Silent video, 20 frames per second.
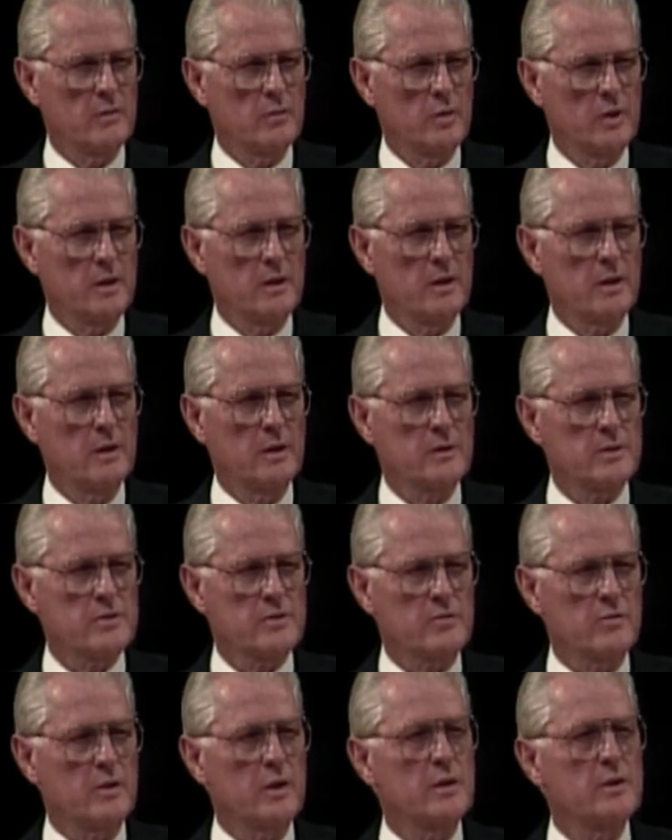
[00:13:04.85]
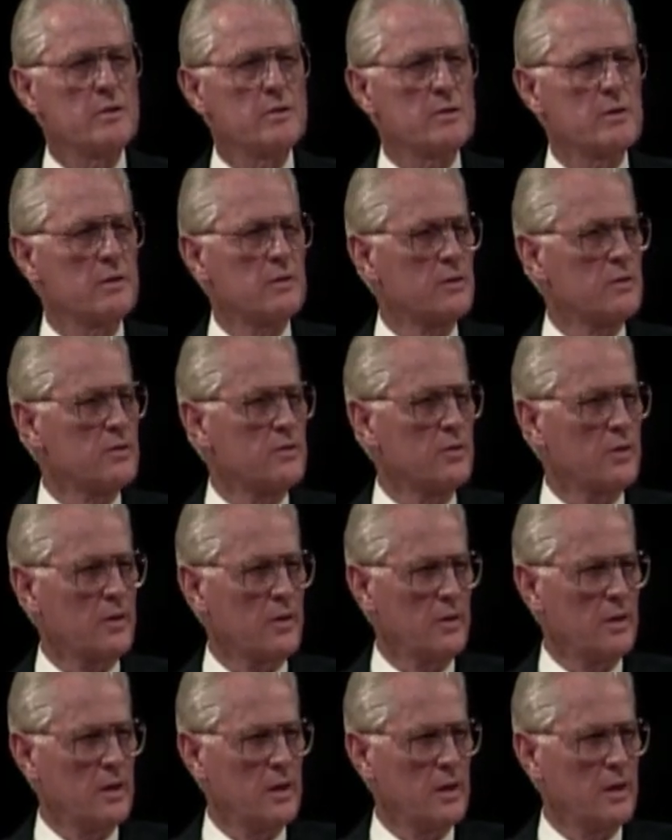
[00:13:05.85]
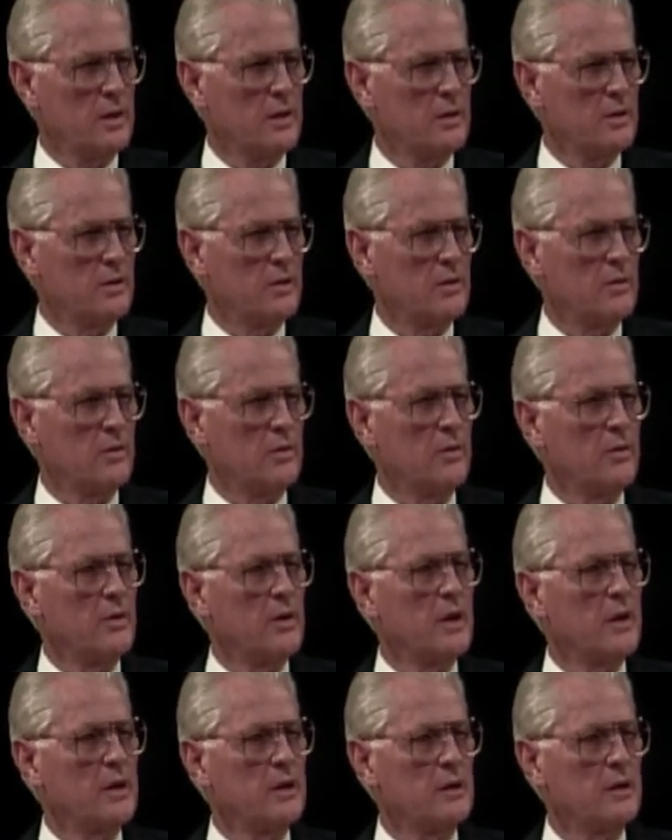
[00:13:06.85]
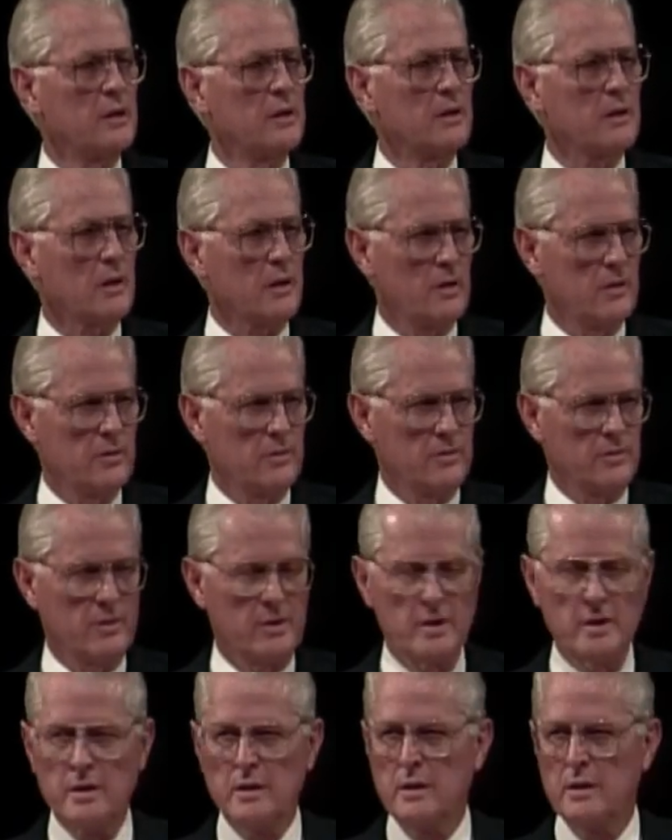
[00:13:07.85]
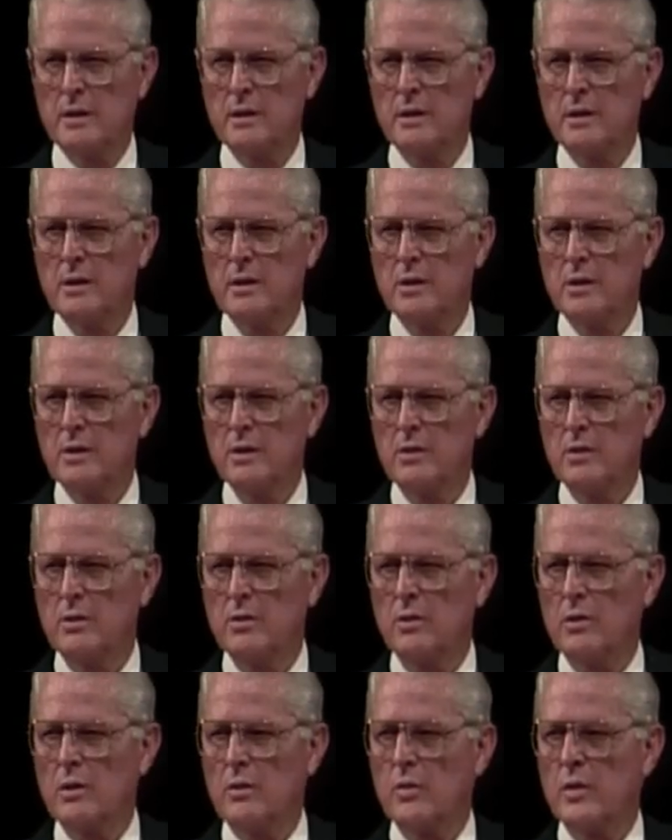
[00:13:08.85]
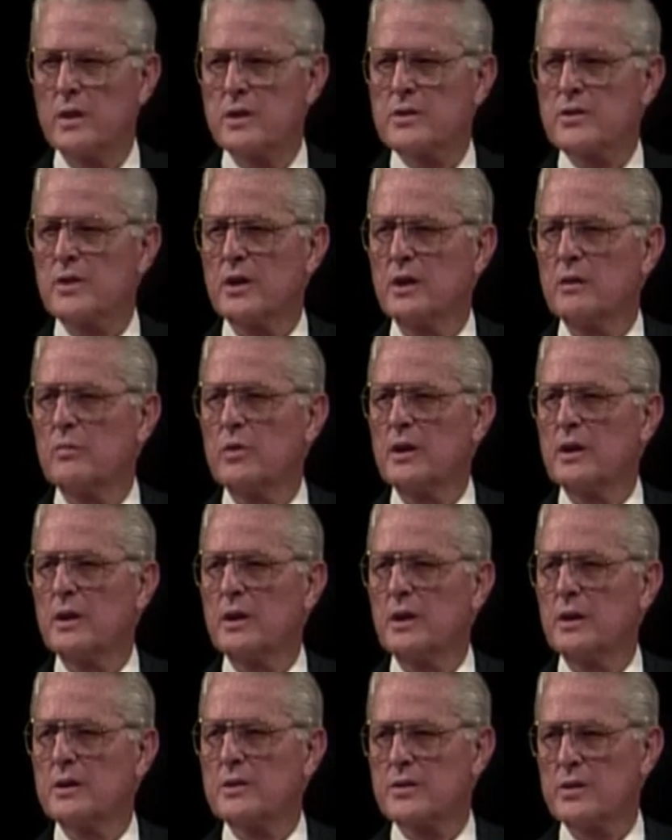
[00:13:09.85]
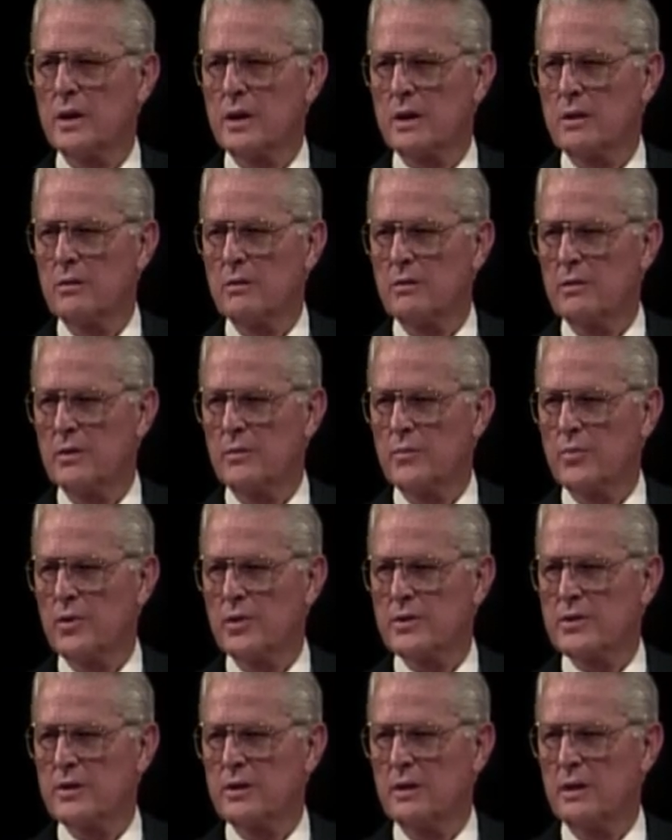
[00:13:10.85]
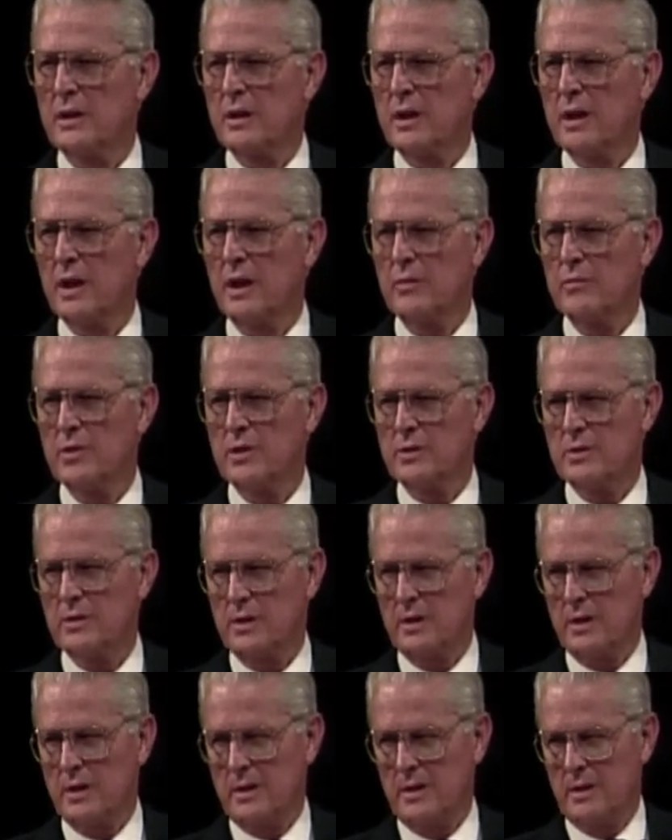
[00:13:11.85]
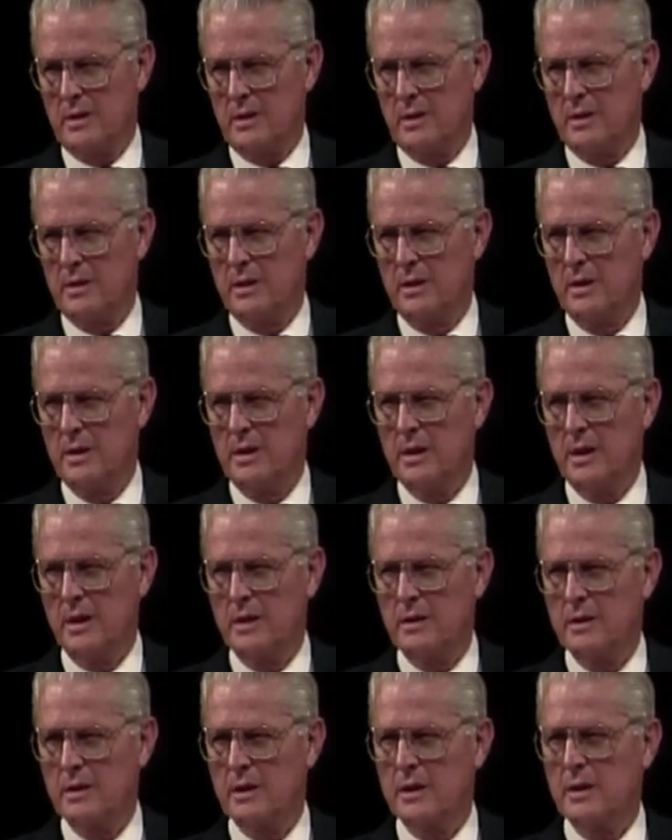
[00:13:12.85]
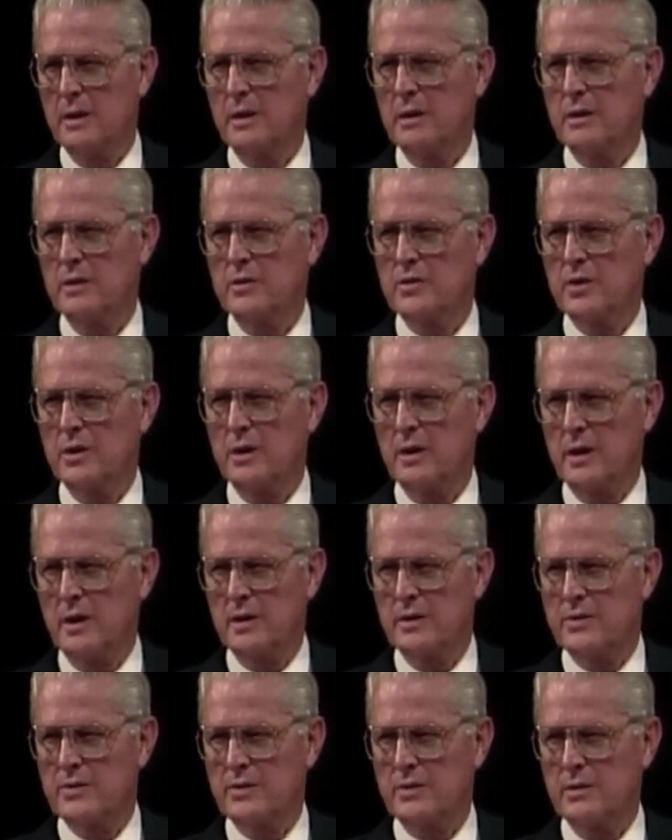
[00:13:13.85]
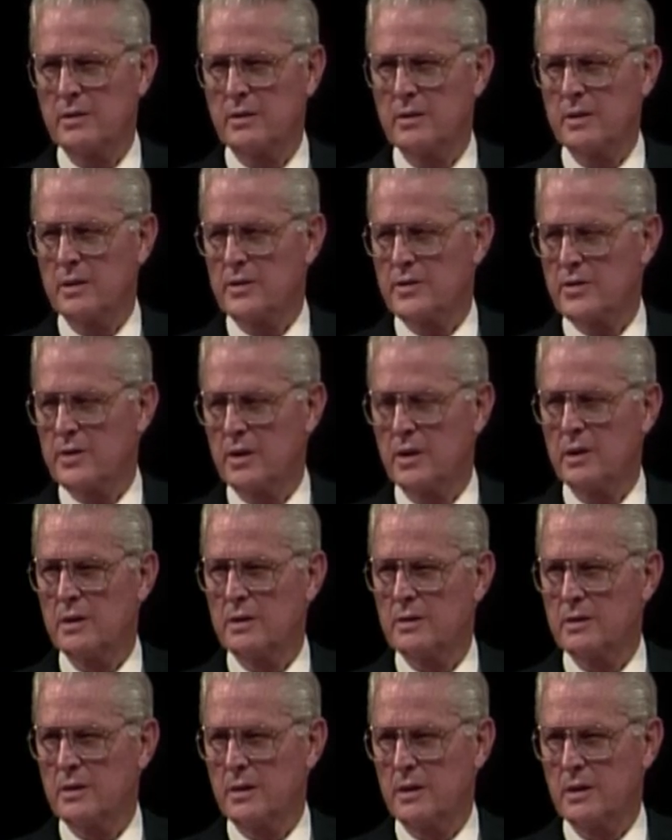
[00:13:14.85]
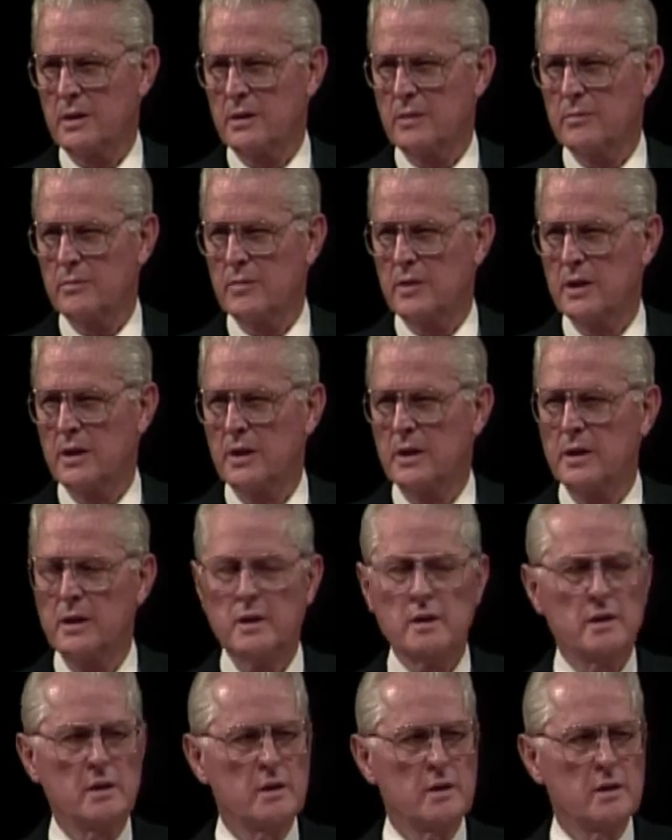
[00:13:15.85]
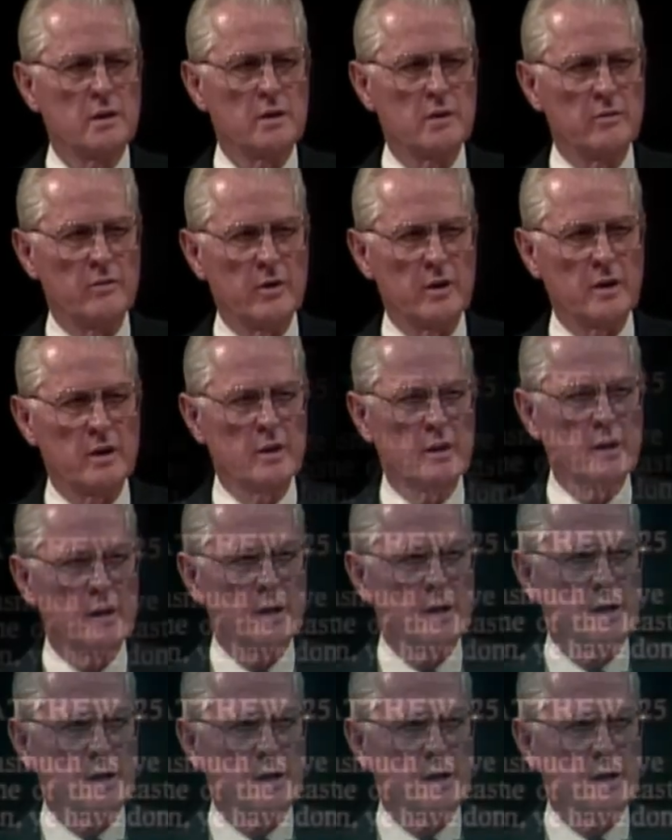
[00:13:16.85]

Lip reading: we thee a stranger and took thee in, or naked and clothed thee? Or when saw we thee sick or in prison and came unto thee? And the king shall answer and say unto them, Verily